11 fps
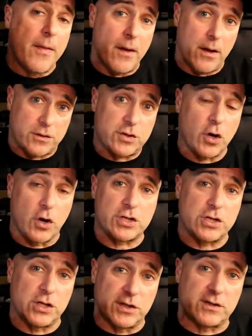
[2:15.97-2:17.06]
uh,
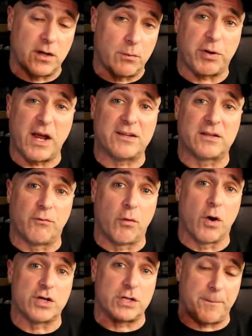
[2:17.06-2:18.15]
churches and places of
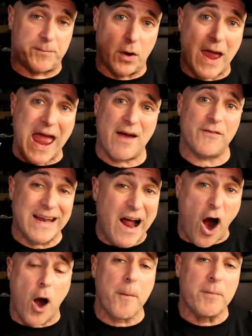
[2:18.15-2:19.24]
worship to have an
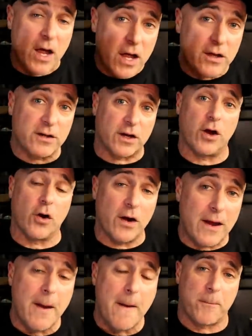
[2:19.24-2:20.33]
armed
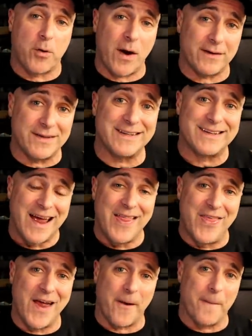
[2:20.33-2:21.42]
security presence
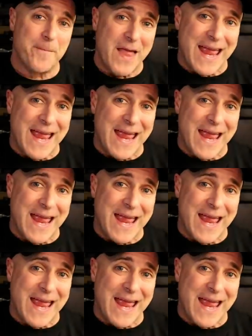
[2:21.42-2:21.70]
there.